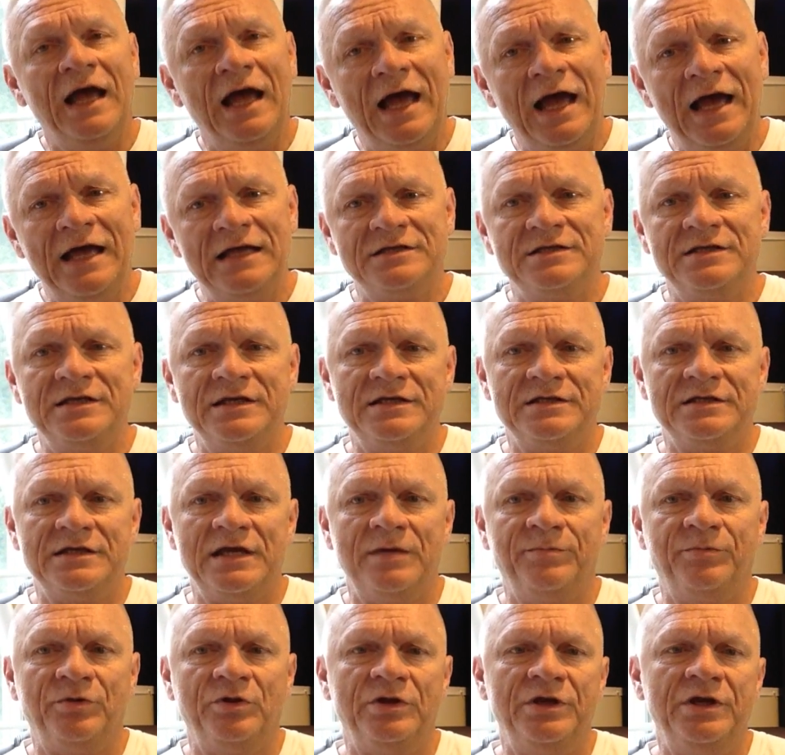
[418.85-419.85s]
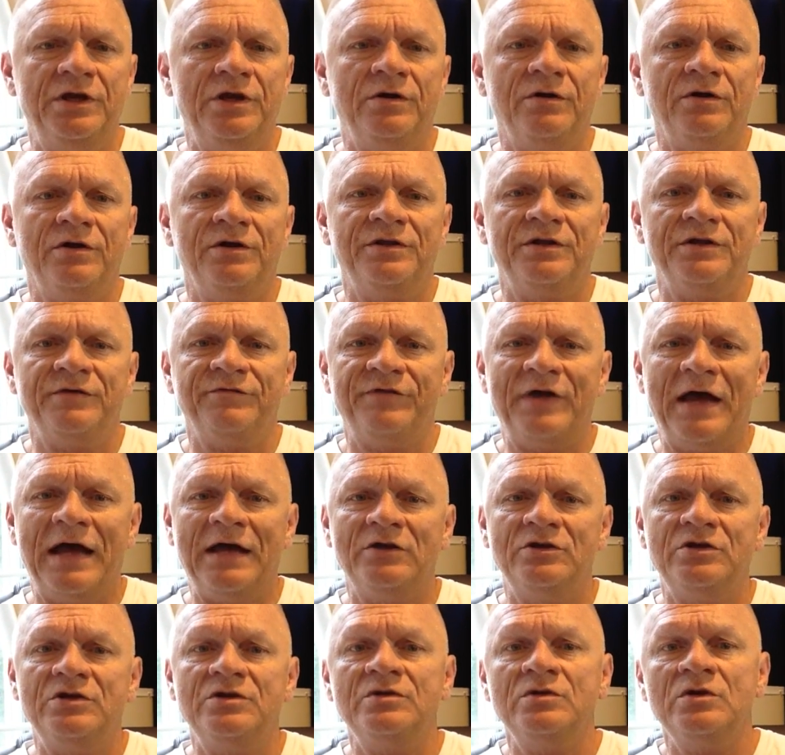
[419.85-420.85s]
As an example, here are the
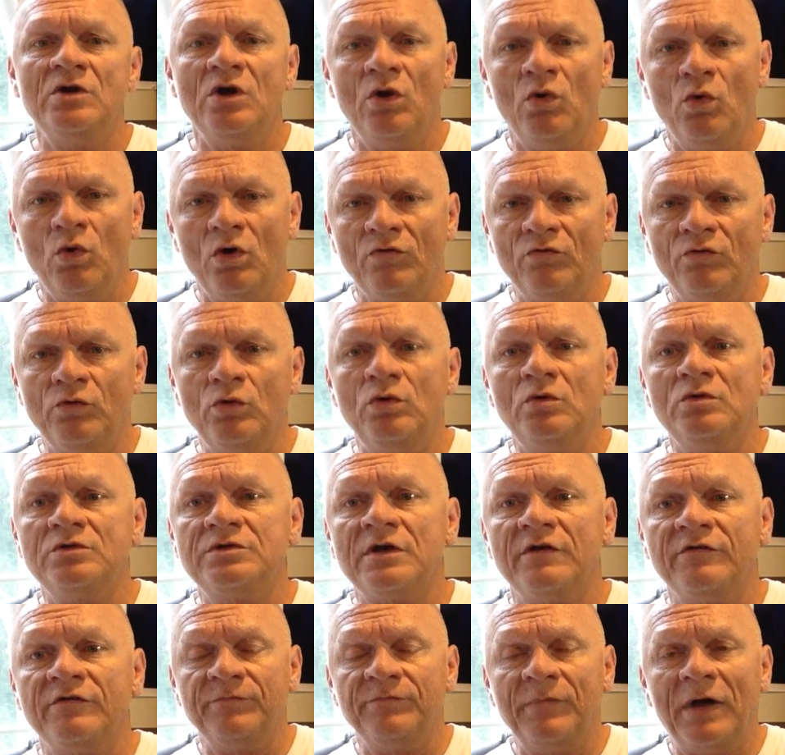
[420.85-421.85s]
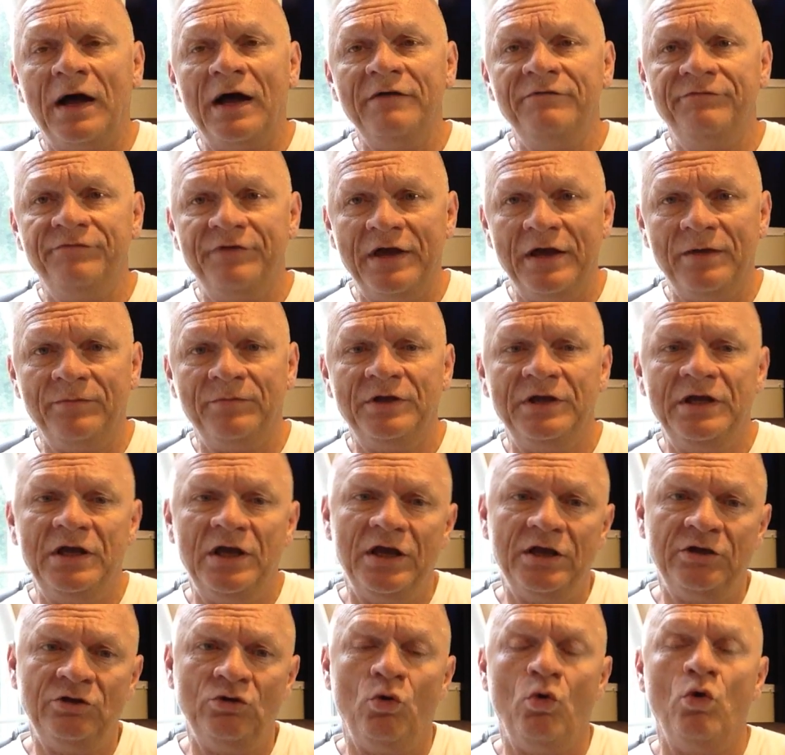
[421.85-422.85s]
value or rules my family
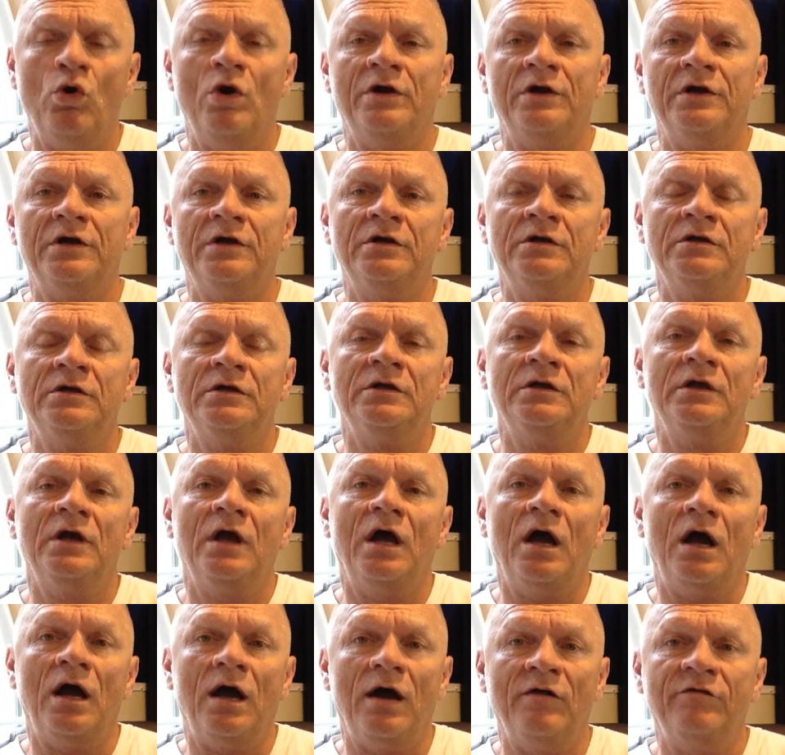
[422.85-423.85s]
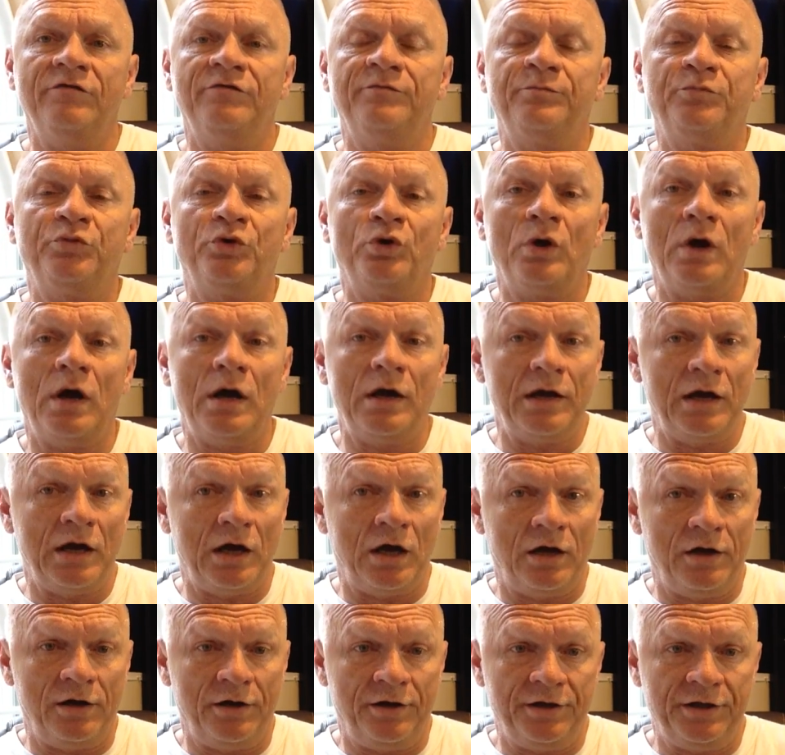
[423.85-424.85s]
in order of
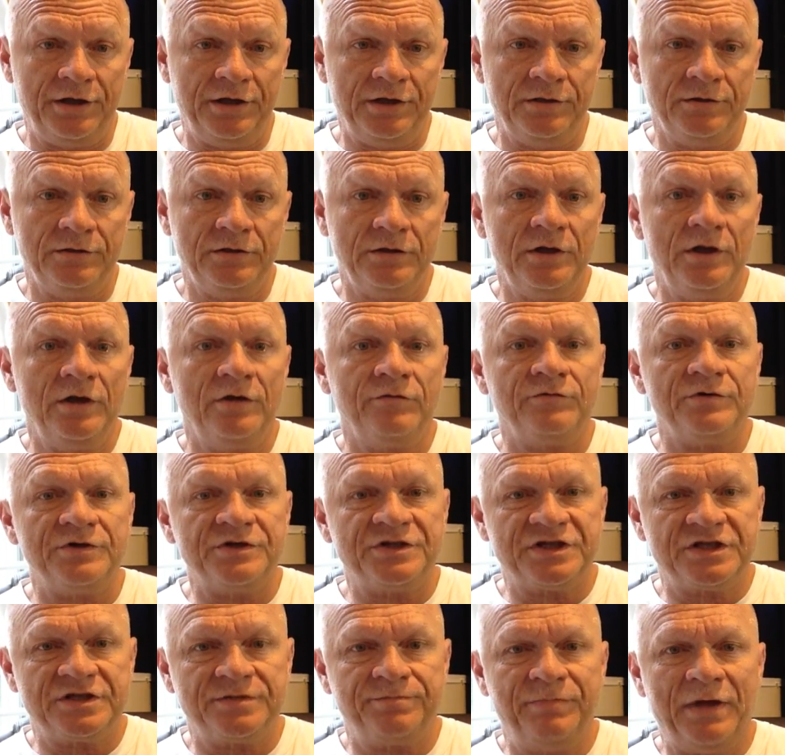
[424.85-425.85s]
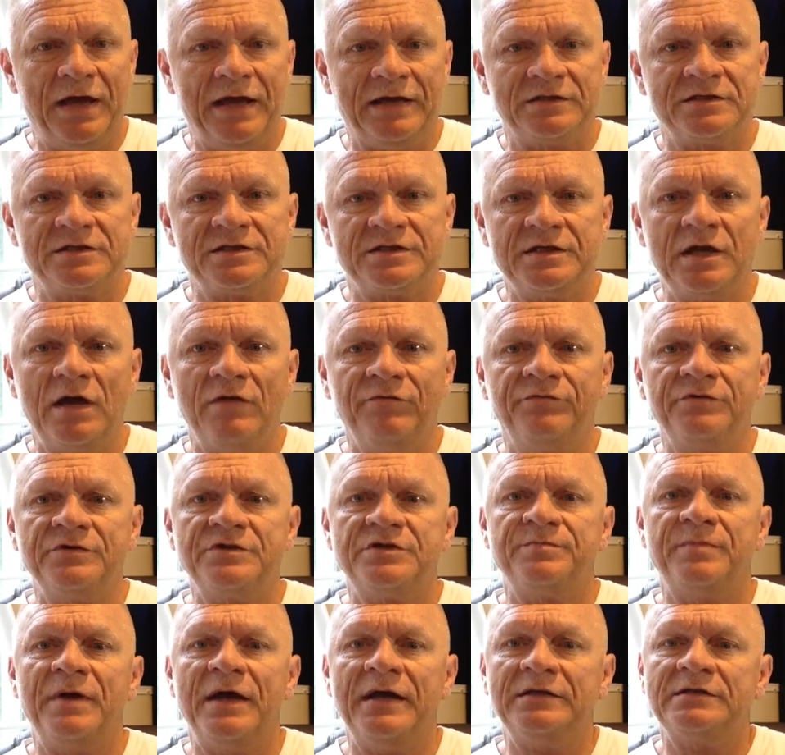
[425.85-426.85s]
priority. Respect,
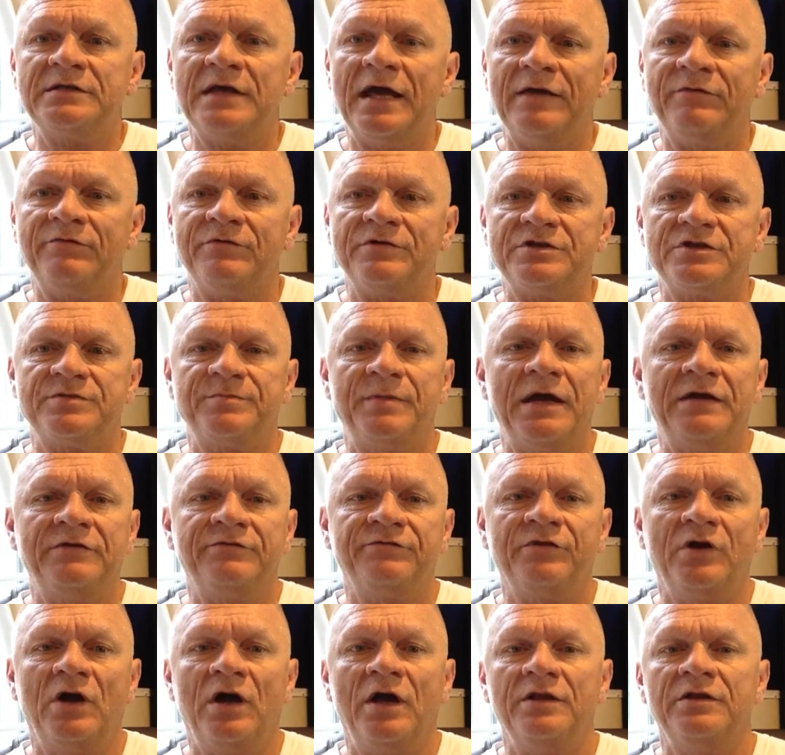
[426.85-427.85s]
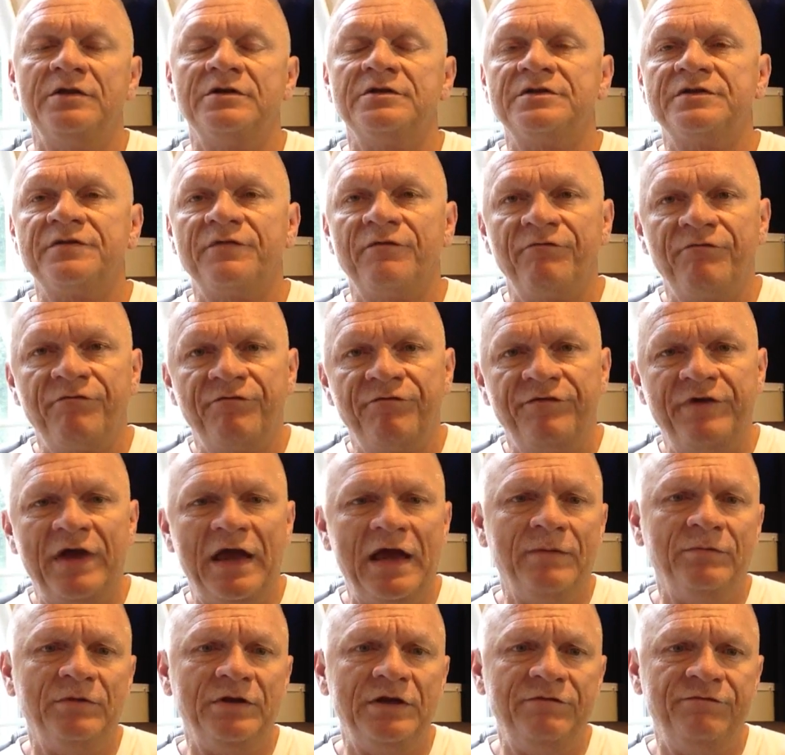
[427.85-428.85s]
self-respect, and respect for others.
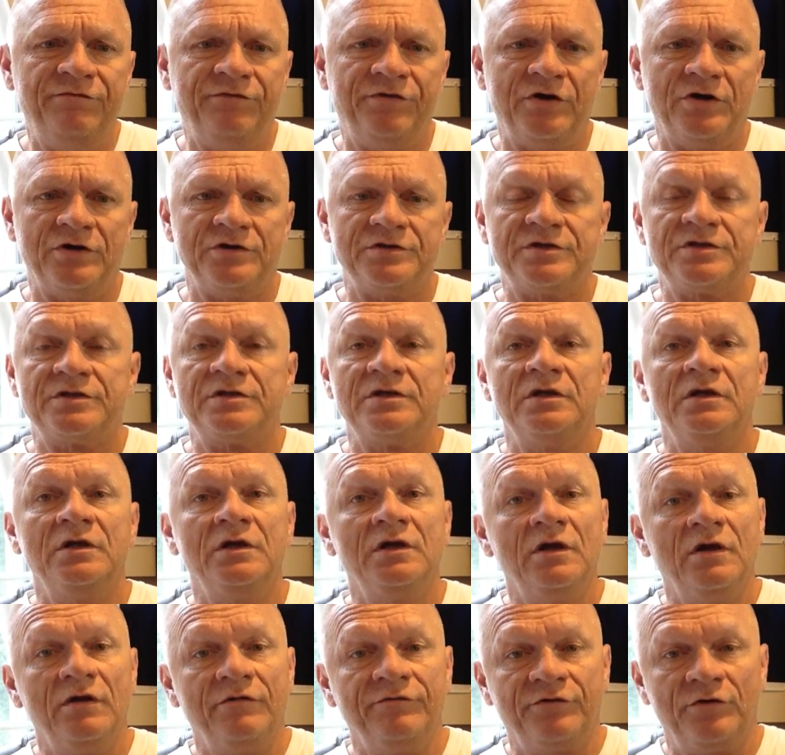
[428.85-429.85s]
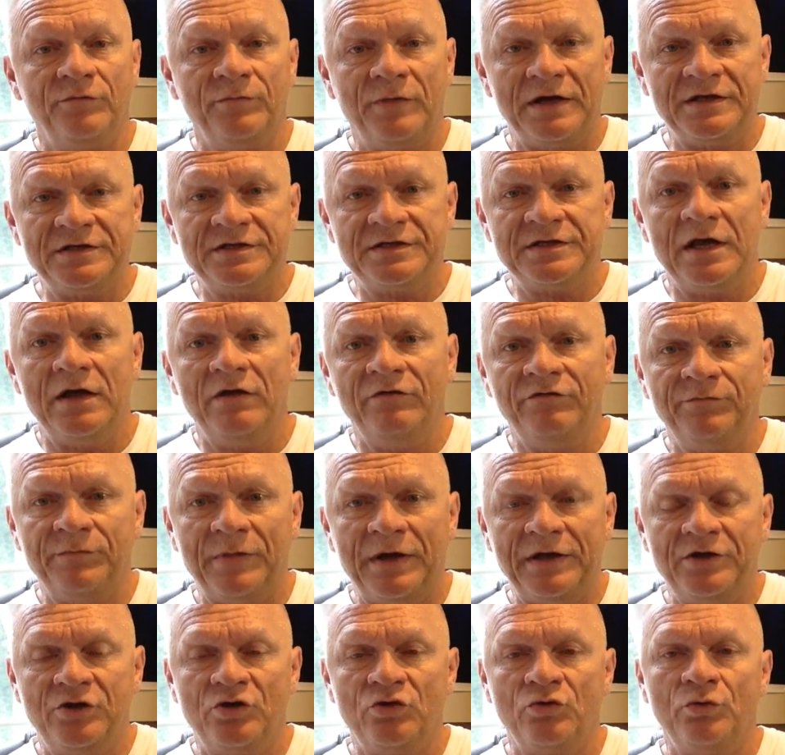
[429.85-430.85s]
Family first, for myself,
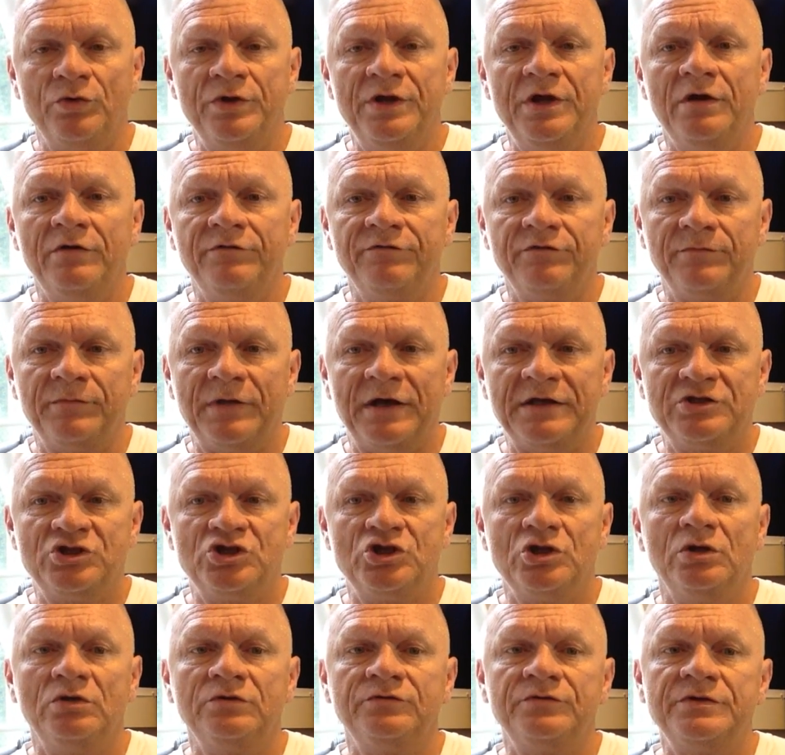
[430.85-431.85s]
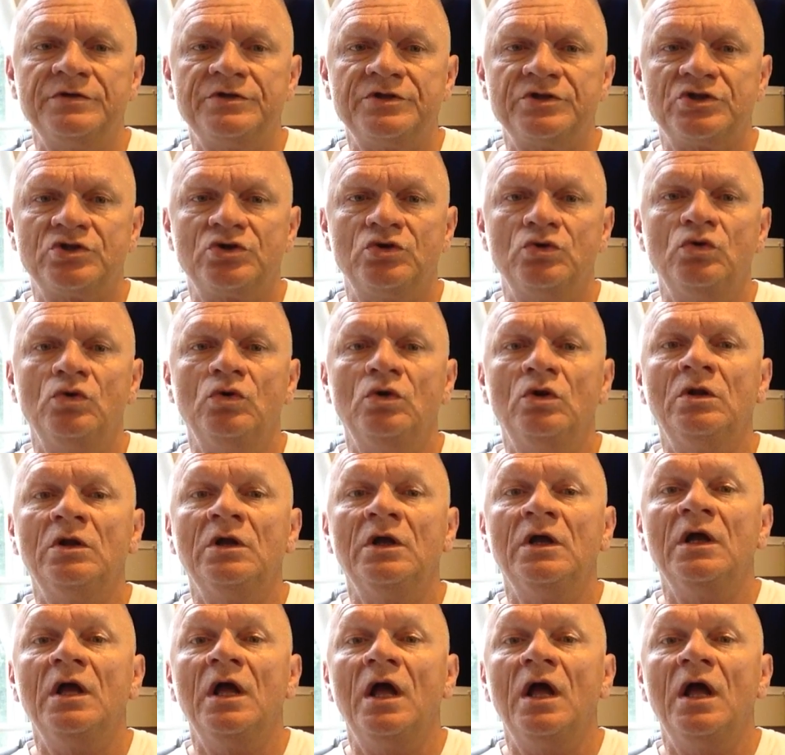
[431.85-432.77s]
my career, for my children, school,